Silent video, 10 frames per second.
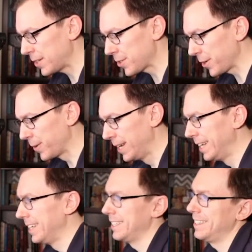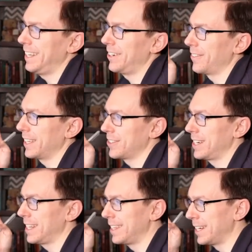So I don't think
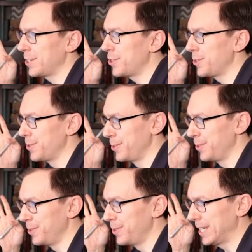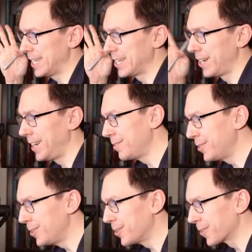there's anything too
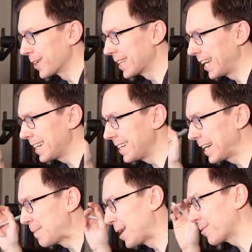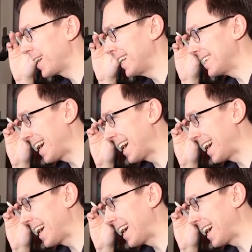novel or enlightening about writing